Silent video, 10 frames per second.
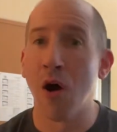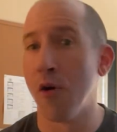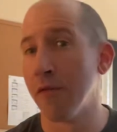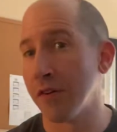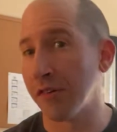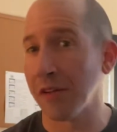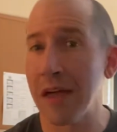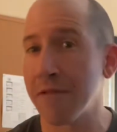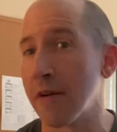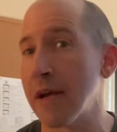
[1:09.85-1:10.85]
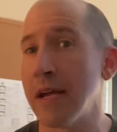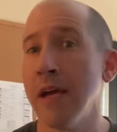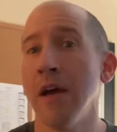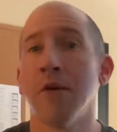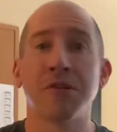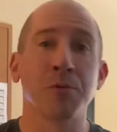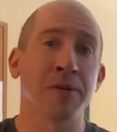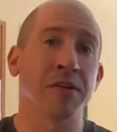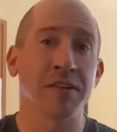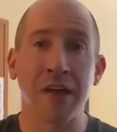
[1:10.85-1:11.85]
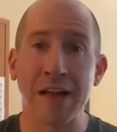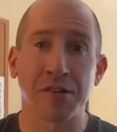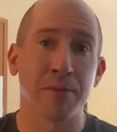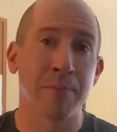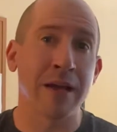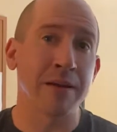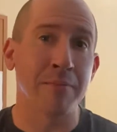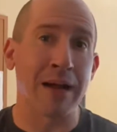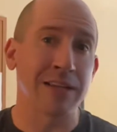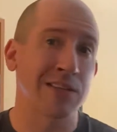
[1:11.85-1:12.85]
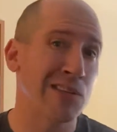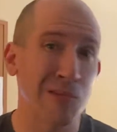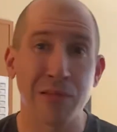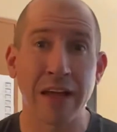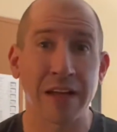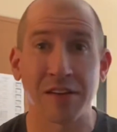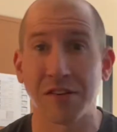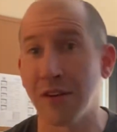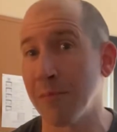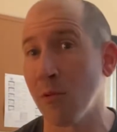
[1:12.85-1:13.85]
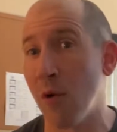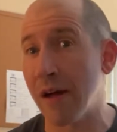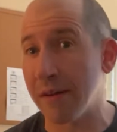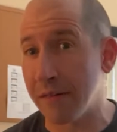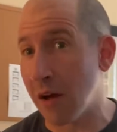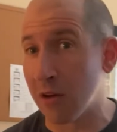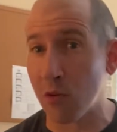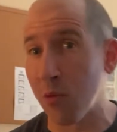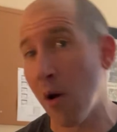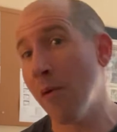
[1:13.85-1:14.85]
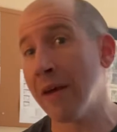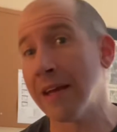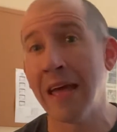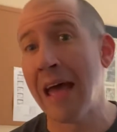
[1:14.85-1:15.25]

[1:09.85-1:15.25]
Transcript: over slavery, which was exacerbated by 2 things. Number 1, a growing